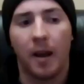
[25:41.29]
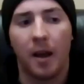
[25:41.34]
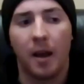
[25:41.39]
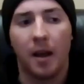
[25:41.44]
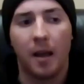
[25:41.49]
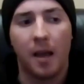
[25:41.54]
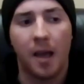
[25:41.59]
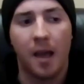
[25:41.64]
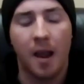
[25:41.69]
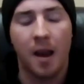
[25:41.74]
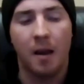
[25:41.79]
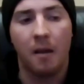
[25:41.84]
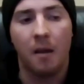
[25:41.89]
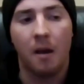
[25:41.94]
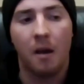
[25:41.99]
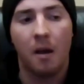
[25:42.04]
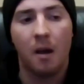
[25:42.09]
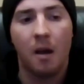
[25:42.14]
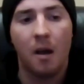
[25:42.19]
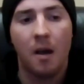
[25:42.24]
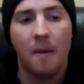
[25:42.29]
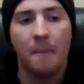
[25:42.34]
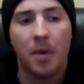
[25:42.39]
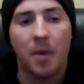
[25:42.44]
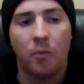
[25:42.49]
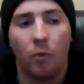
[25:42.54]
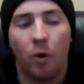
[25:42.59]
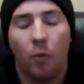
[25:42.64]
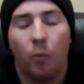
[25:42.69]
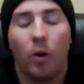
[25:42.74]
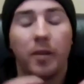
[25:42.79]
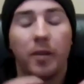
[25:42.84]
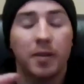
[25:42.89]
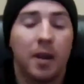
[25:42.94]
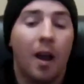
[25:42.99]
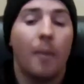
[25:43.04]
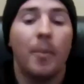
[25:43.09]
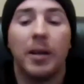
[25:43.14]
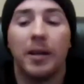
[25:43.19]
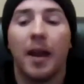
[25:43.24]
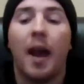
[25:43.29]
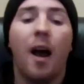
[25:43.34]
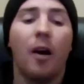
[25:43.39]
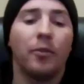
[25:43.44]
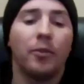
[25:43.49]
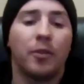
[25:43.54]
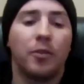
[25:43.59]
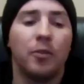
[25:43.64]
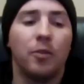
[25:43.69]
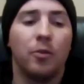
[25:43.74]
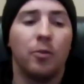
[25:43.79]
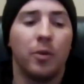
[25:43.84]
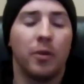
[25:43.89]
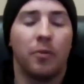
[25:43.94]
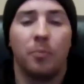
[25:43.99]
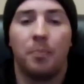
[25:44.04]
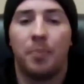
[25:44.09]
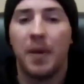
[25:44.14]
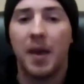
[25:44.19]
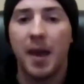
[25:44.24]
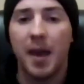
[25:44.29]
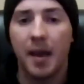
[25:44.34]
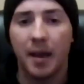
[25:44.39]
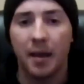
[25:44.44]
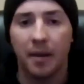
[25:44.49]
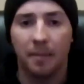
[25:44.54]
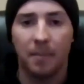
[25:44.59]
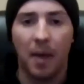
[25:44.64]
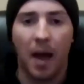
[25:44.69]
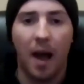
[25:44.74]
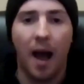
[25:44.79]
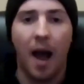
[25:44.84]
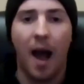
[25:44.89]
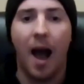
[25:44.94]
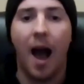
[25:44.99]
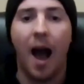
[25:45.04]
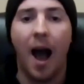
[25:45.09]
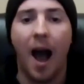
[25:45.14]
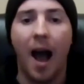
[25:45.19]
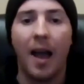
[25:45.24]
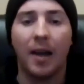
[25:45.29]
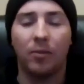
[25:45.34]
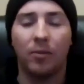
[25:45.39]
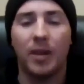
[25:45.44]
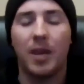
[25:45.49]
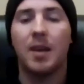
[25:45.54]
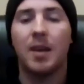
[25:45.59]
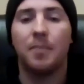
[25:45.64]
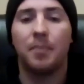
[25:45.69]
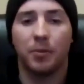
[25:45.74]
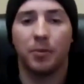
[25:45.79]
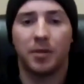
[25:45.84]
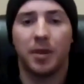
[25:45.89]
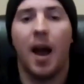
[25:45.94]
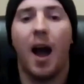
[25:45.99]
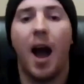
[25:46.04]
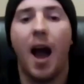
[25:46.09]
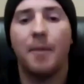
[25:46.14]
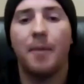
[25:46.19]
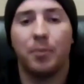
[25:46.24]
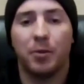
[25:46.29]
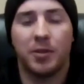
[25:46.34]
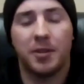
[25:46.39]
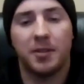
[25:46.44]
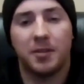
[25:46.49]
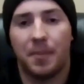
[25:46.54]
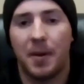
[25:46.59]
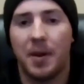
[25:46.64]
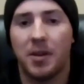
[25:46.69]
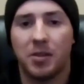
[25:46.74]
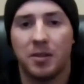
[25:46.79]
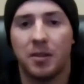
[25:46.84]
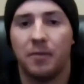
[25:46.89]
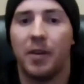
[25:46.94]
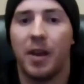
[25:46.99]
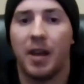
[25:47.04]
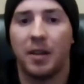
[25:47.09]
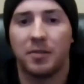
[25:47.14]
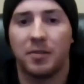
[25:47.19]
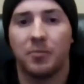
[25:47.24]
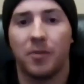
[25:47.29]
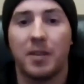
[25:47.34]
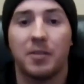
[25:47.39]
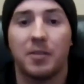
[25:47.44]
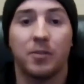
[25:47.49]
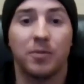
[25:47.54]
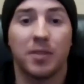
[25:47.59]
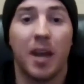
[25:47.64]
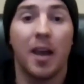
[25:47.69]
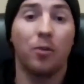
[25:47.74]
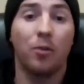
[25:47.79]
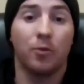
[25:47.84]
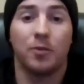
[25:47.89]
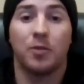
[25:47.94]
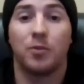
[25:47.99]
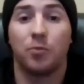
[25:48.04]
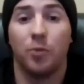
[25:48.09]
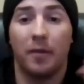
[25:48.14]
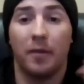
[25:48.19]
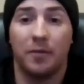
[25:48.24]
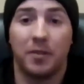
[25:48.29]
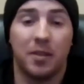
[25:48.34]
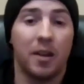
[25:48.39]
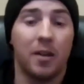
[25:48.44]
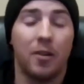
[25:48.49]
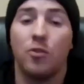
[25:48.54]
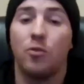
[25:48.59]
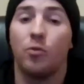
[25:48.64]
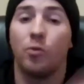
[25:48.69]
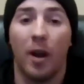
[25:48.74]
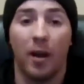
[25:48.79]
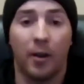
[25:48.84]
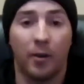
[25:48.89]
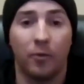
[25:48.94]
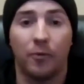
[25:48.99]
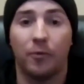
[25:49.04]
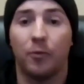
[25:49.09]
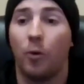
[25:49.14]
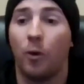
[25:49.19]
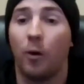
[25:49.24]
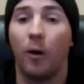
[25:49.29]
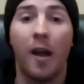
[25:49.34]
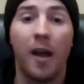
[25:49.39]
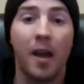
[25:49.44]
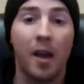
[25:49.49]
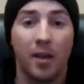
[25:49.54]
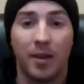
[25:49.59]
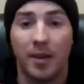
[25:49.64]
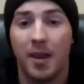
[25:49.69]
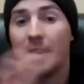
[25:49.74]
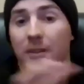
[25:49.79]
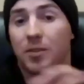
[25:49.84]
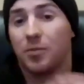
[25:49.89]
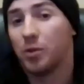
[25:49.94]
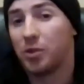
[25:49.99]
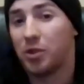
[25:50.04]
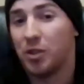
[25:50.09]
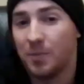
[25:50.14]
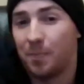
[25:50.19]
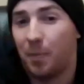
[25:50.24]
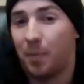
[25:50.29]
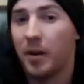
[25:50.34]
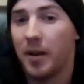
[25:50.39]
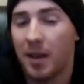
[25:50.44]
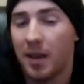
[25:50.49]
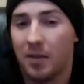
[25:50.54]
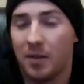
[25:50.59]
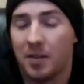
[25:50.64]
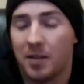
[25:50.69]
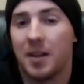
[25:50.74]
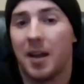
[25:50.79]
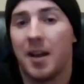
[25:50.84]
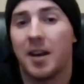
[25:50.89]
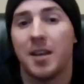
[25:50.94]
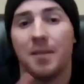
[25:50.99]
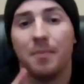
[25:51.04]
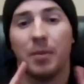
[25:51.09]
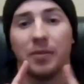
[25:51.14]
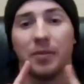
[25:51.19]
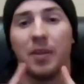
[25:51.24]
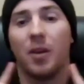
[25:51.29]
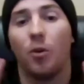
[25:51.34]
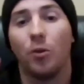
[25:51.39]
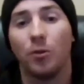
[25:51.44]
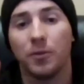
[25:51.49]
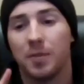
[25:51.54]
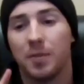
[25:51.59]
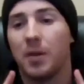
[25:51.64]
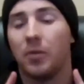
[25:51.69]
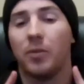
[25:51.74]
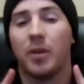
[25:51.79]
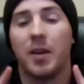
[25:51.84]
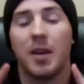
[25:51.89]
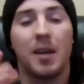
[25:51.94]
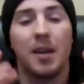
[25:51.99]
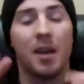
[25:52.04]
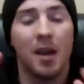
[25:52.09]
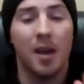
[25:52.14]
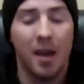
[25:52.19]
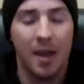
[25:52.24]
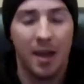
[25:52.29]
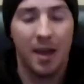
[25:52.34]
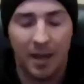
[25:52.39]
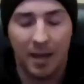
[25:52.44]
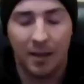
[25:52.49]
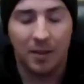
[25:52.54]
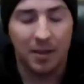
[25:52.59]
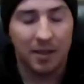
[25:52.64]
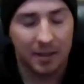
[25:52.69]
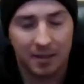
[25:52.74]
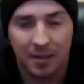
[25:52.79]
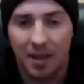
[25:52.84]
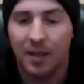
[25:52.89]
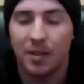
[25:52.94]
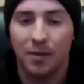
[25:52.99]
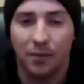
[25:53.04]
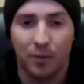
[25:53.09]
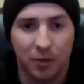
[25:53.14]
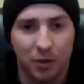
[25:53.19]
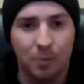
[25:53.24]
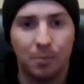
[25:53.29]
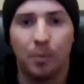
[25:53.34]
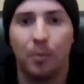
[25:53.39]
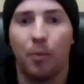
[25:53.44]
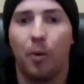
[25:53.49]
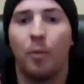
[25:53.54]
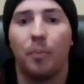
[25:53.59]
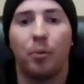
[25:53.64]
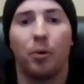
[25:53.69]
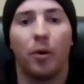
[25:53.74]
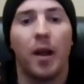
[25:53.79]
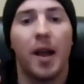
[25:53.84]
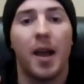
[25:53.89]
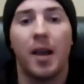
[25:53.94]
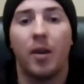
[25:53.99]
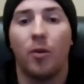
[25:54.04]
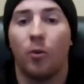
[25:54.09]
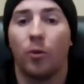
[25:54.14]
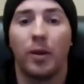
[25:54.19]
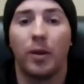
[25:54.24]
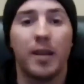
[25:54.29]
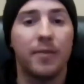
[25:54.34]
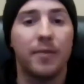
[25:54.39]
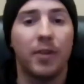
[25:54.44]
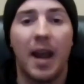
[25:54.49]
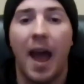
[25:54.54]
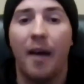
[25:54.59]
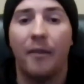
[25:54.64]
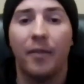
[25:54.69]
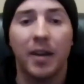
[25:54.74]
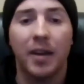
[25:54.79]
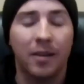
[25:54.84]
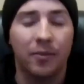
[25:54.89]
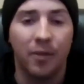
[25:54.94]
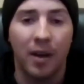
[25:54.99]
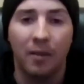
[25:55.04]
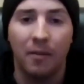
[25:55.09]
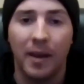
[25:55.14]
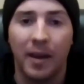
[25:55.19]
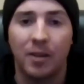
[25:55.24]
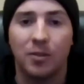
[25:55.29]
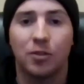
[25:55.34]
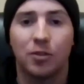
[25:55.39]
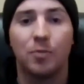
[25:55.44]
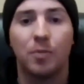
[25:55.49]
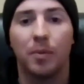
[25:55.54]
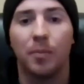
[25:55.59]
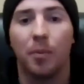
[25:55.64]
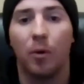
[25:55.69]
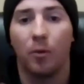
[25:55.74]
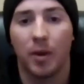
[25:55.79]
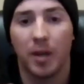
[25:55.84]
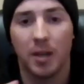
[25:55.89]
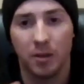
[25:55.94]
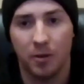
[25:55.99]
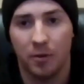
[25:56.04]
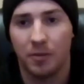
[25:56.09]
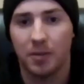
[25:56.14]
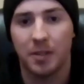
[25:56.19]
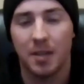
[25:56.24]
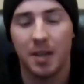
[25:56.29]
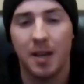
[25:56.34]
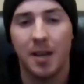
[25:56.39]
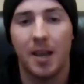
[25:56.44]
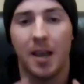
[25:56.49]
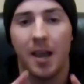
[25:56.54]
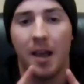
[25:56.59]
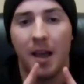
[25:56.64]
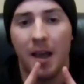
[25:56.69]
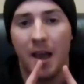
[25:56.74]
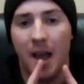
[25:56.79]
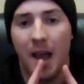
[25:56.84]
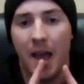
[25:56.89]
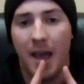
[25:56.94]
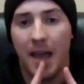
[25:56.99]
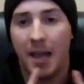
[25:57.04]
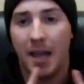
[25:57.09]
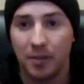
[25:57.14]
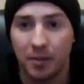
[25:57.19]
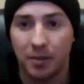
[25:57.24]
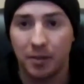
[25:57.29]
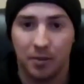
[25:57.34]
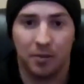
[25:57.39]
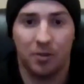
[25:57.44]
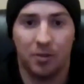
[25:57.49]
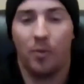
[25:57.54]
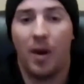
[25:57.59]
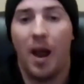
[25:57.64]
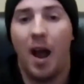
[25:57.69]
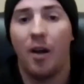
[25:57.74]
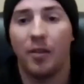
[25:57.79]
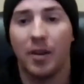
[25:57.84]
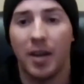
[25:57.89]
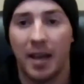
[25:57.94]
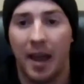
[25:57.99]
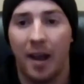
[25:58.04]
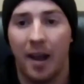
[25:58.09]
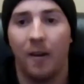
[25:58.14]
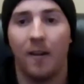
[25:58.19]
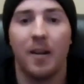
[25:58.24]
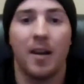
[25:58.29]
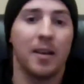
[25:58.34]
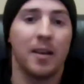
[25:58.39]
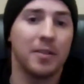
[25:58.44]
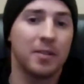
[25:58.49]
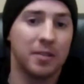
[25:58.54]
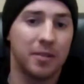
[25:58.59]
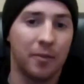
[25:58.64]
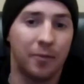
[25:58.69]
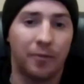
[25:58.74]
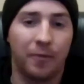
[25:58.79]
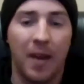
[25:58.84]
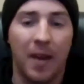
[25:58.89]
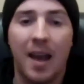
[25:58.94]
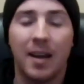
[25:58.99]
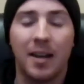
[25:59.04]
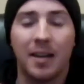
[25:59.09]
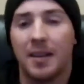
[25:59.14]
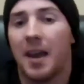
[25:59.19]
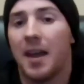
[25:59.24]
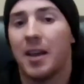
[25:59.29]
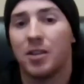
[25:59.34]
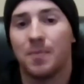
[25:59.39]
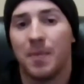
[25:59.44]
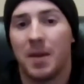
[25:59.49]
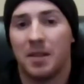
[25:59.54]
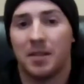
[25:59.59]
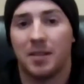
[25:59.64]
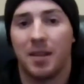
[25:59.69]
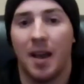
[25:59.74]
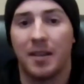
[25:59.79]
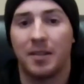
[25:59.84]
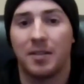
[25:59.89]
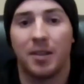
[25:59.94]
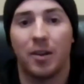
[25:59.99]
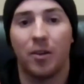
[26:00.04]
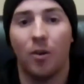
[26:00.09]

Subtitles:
And what it's coming down to with big, high participation events, right? So Taylor Swift set a new record for, yes, what she's putting in the stadium, but then ultimately in the sense of a Super Bowl parade or even having an event like a Super Bowl in your city, it's the surrounding area, it's the fan engagement sites.